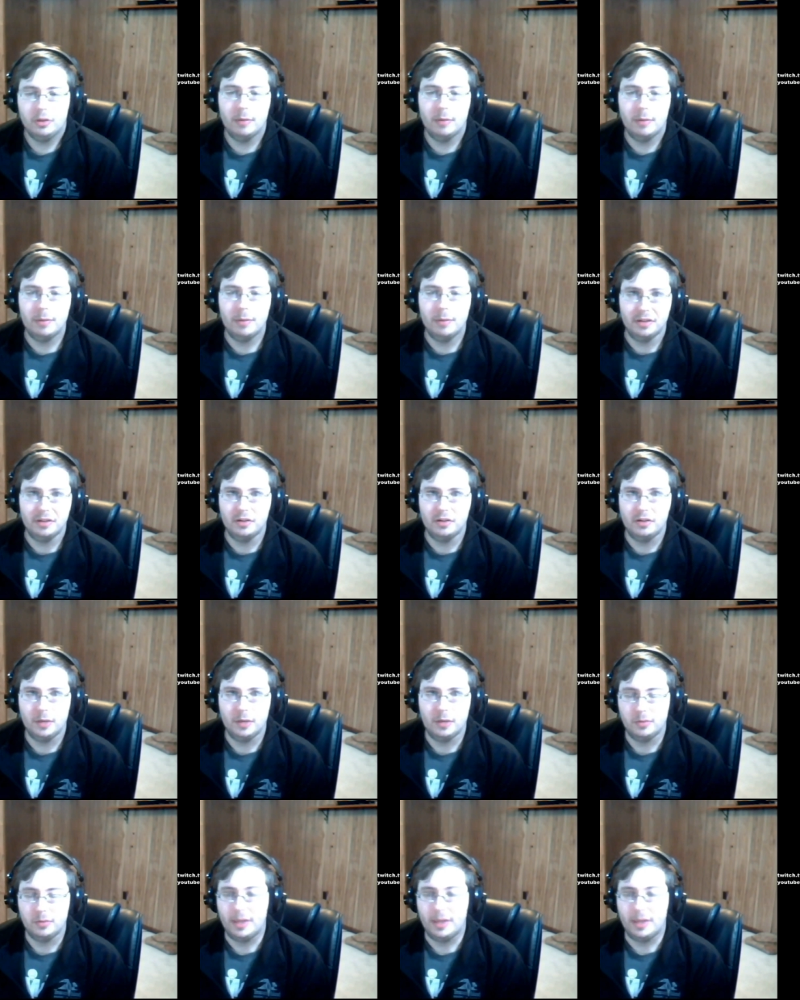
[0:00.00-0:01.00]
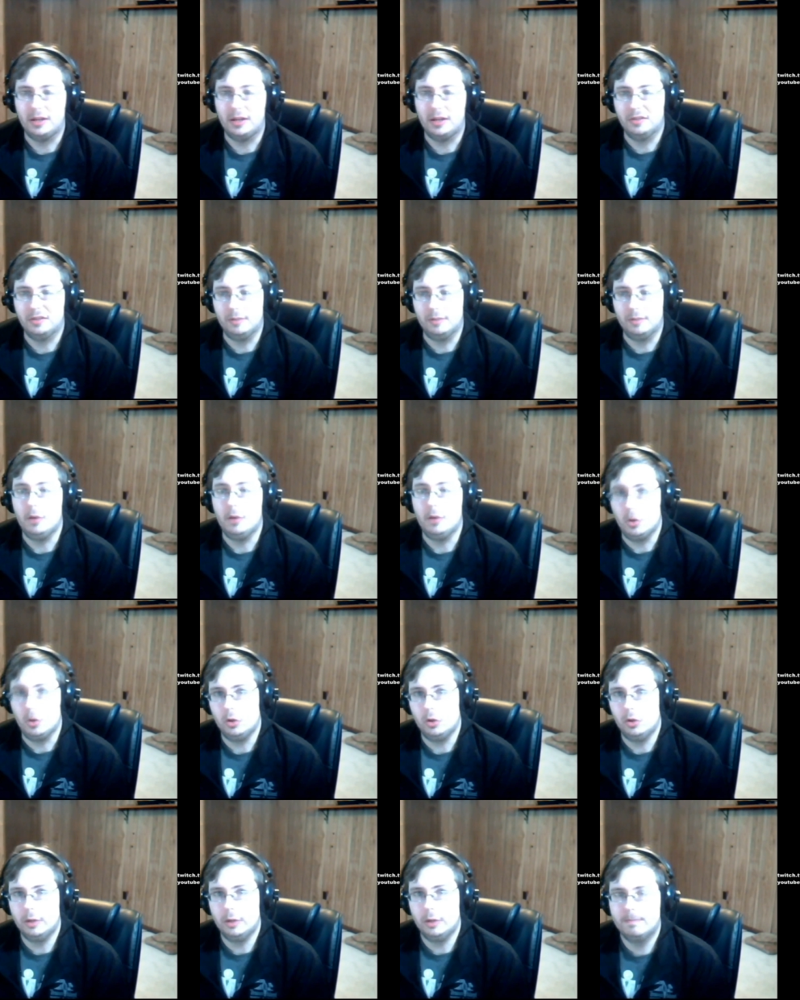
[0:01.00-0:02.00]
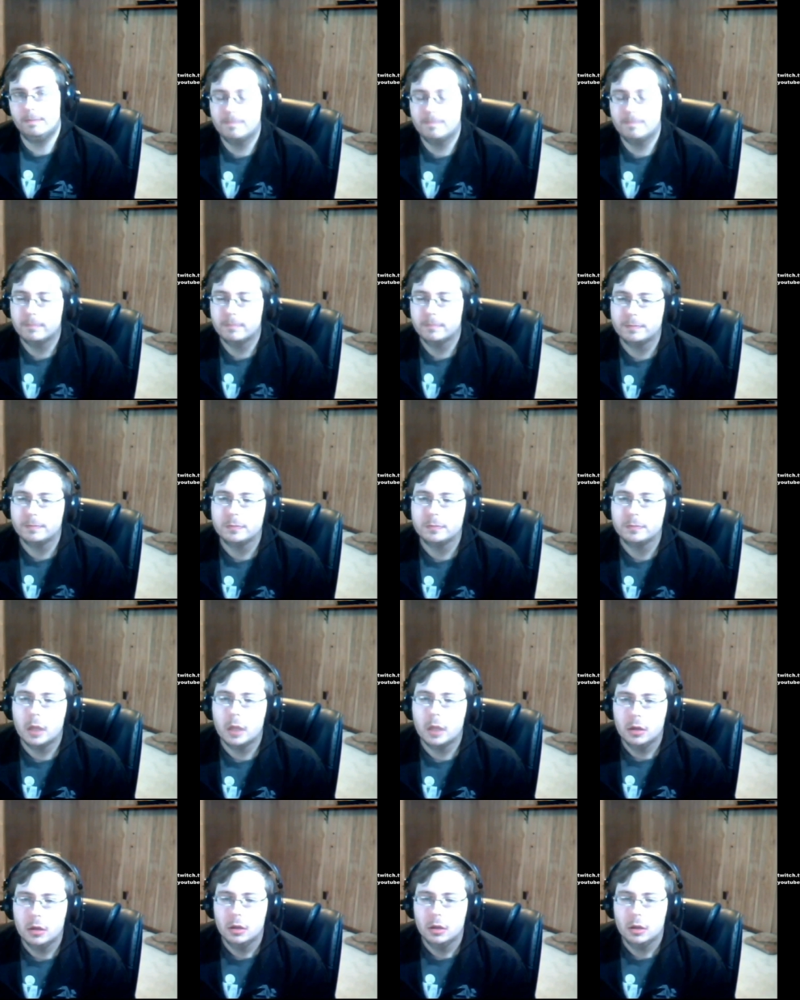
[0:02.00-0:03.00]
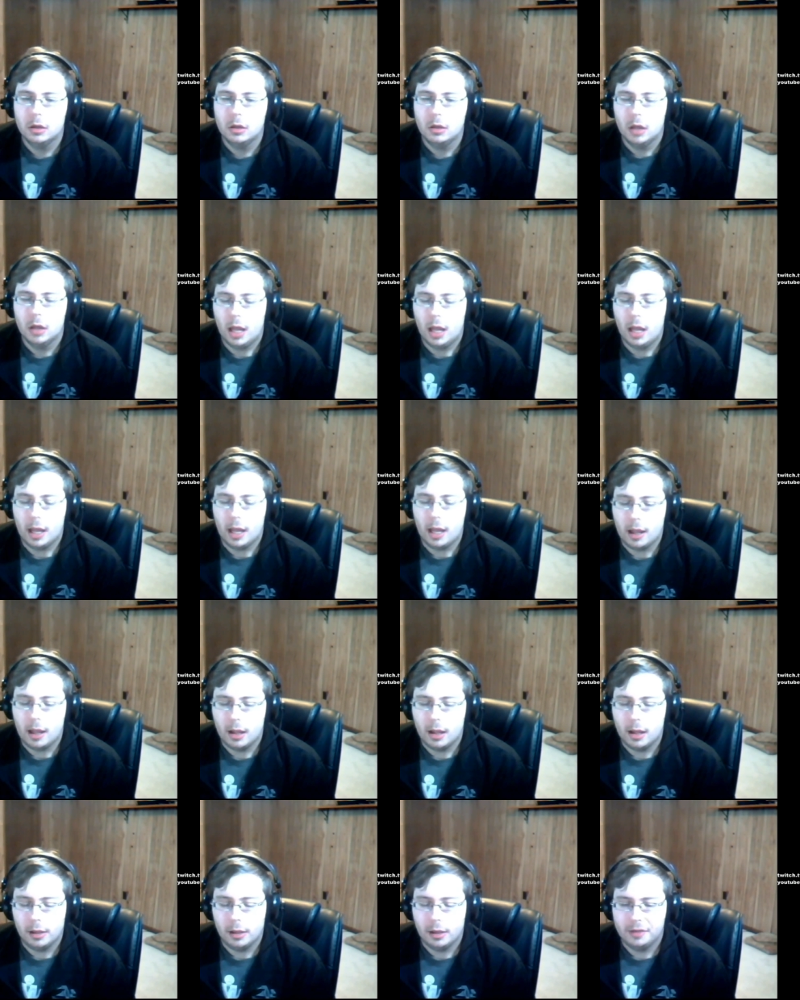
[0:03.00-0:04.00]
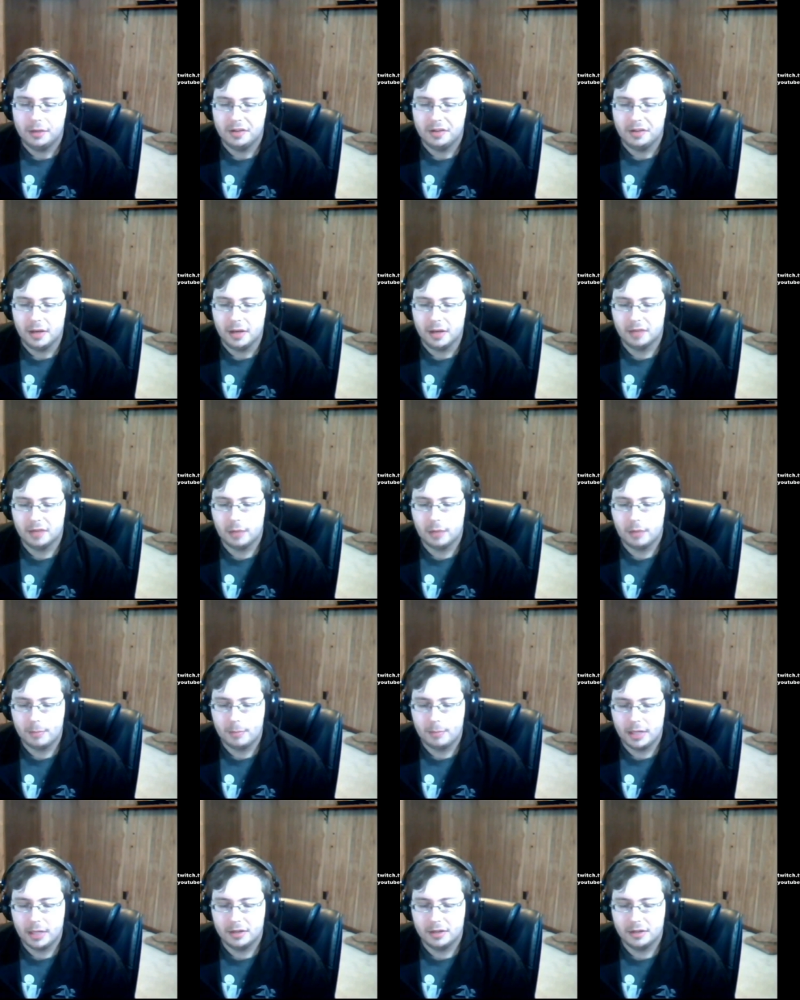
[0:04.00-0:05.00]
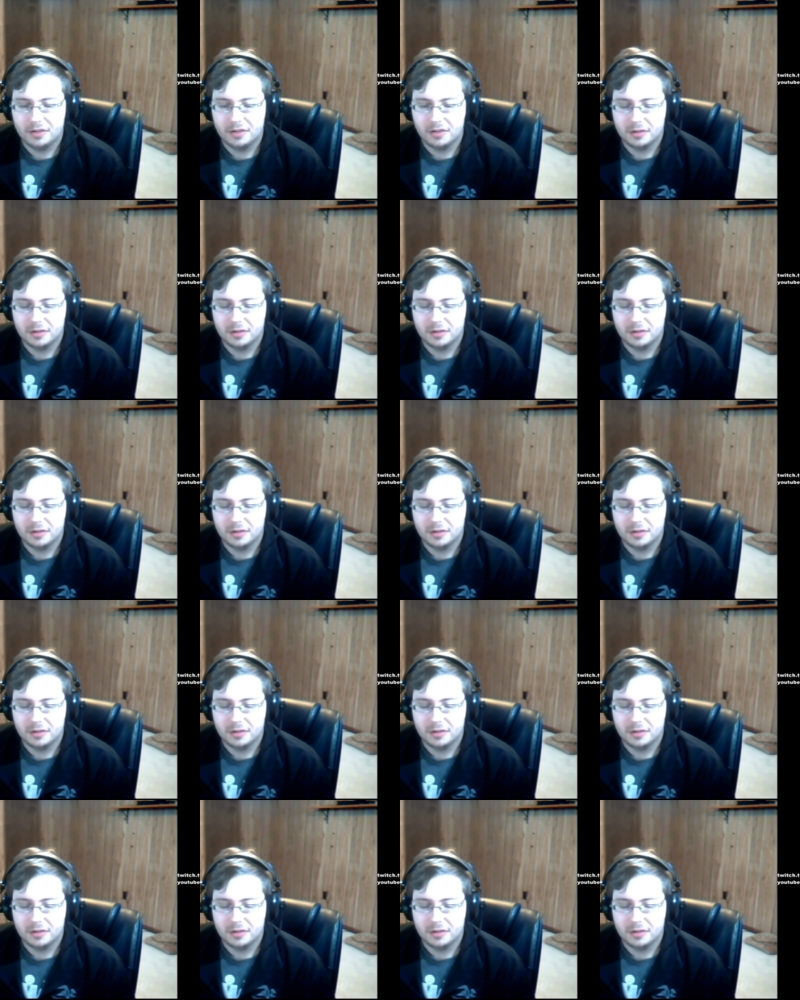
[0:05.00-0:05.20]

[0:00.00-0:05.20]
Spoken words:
in a situation where that does them no good. Let's see. The next problem is